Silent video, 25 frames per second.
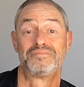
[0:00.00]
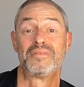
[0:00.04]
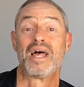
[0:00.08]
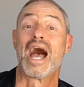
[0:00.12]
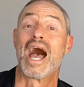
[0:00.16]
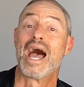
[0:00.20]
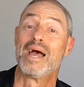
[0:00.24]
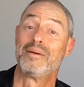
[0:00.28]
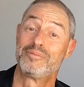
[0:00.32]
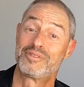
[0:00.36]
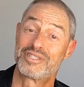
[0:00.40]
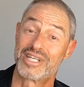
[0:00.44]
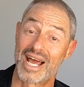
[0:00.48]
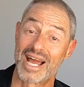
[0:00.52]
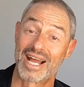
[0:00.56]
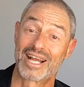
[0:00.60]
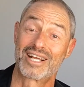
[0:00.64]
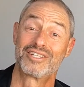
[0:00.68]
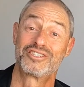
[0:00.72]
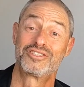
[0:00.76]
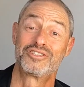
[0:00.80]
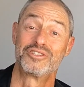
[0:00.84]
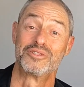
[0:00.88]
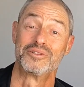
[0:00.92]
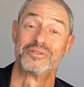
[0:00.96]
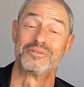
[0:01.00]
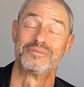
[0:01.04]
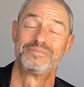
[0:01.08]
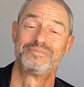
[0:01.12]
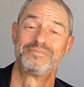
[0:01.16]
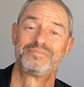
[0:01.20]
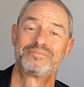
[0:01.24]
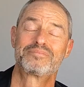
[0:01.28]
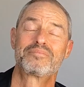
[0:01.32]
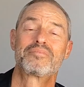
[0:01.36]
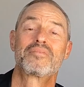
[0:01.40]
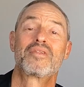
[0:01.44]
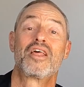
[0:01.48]
I'm Jack Azut.
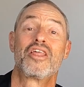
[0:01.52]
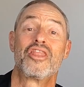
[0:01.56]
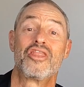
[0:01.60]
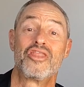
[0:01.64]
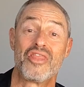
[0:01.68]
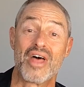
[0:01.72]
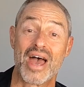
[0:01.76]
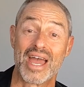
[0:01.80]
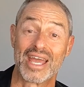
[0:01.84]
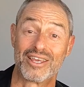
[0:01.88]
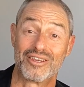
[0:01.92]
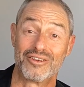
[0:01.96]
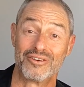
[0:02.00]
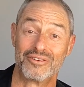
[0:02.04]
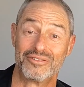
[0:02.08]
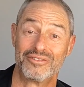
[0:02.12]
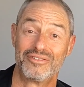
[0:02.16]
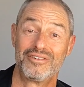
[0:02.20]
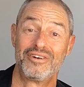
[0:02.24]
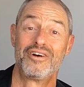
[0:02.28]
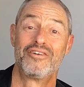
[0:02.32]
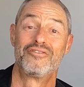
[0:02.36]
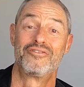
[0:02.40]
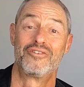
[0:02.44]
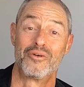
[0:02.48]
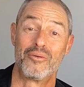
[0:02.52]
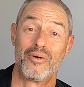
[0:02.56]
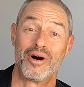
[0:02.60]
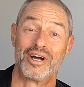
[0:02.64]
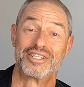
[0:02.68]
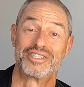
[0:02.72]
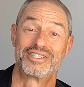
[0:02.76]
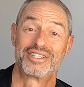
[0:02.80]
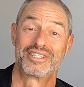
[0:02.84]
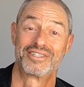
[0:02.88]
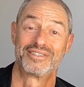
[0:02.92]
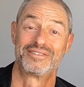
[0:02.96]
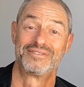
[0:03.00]
Thank you for
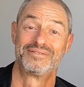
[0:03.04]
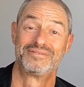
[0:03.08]
watching.